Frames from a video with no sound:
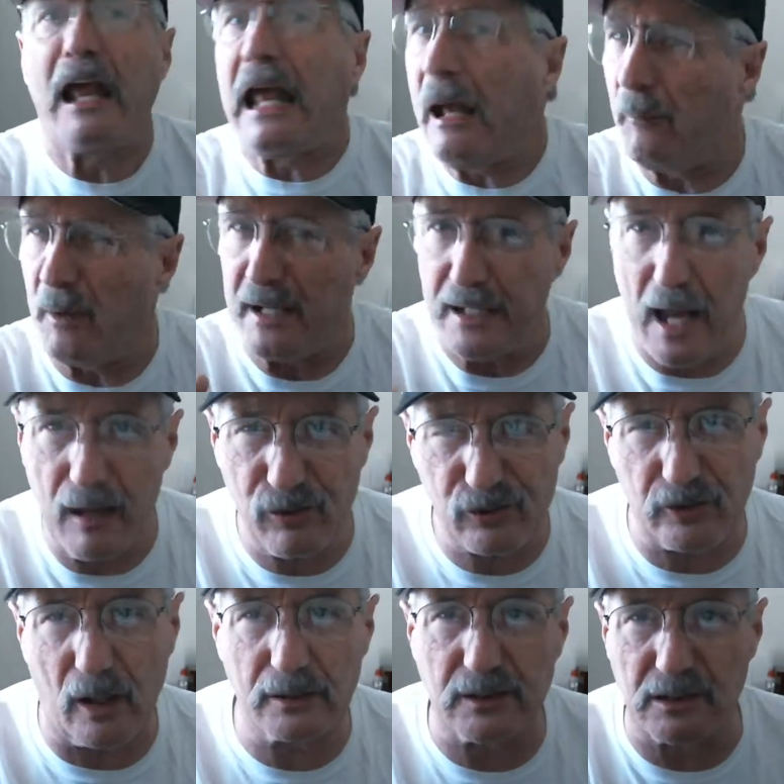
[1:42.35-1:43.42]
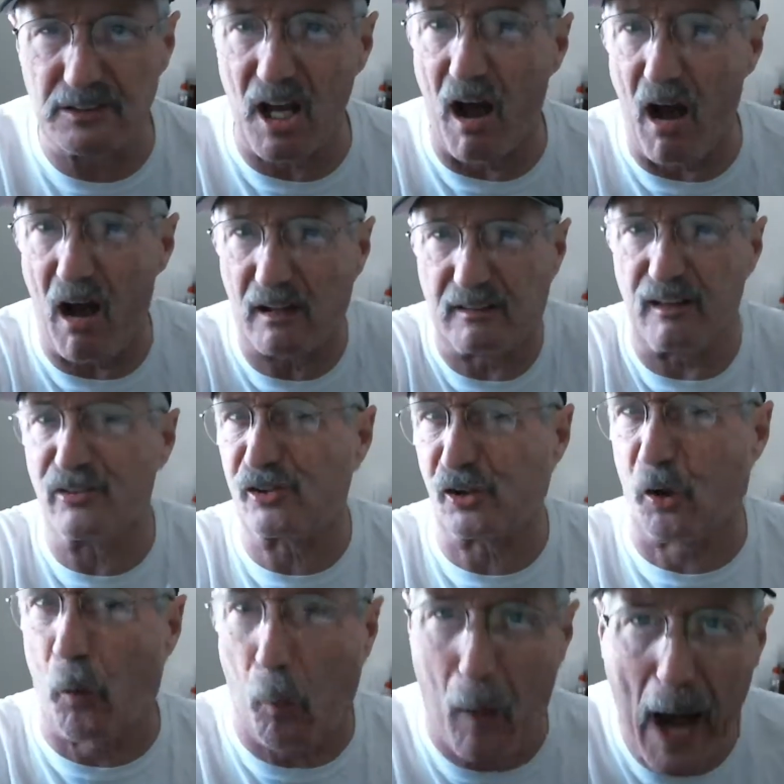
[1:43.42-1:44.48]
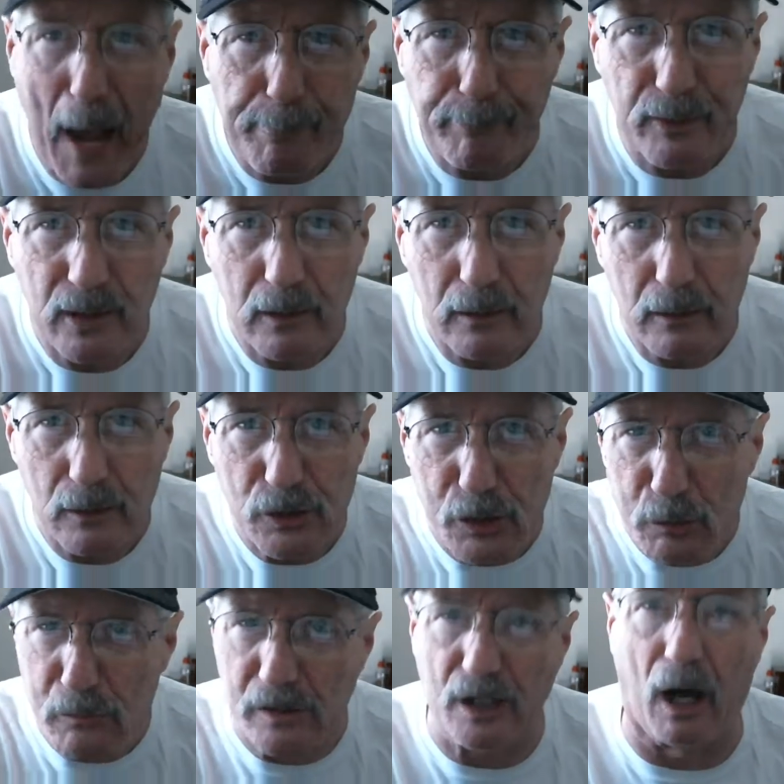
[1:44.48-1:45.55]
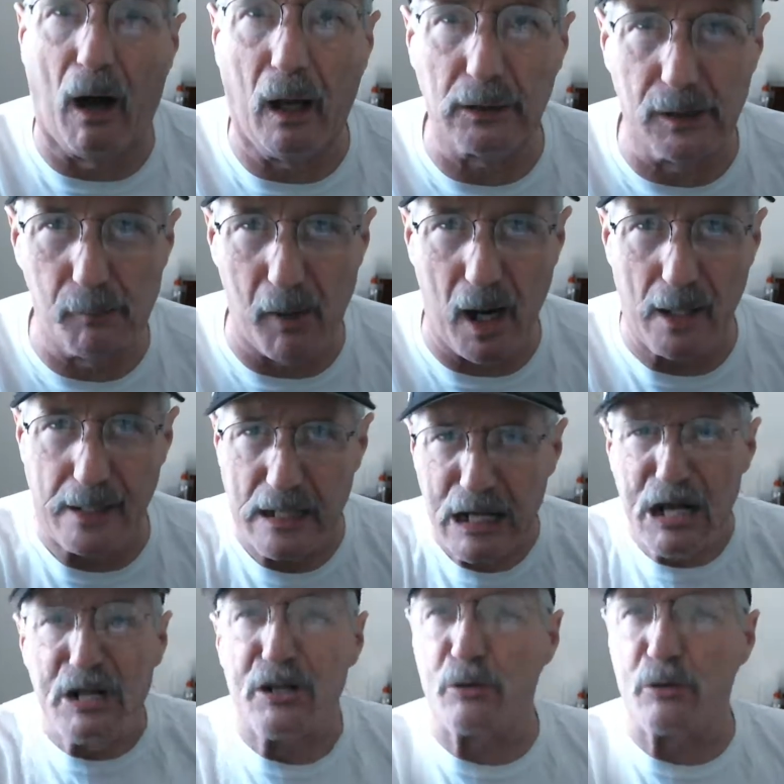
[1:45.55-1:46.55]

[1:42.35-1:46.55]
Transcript: and when they start to talk this crap, you call them on it.